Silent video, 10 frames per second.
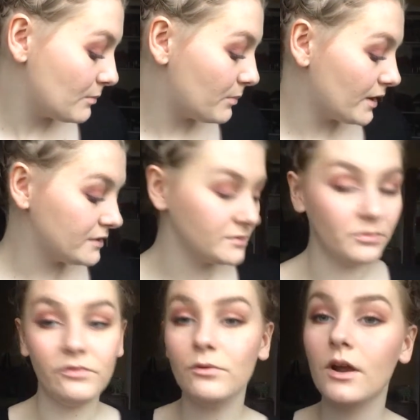But
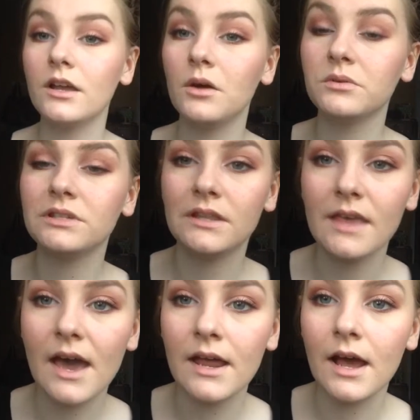before I go into
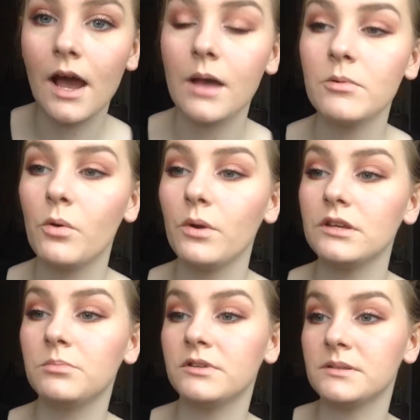that, I'm going
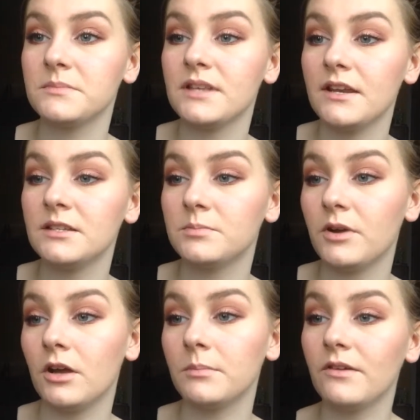to put some setting
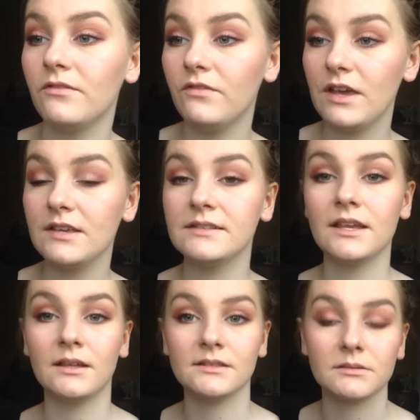spray on my face
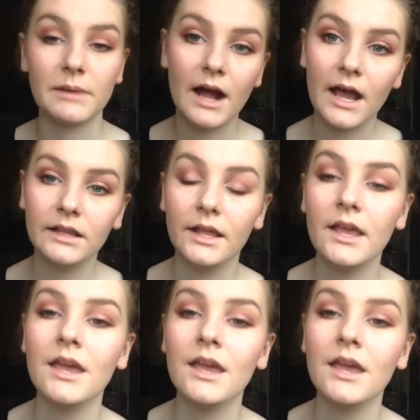and some highlight,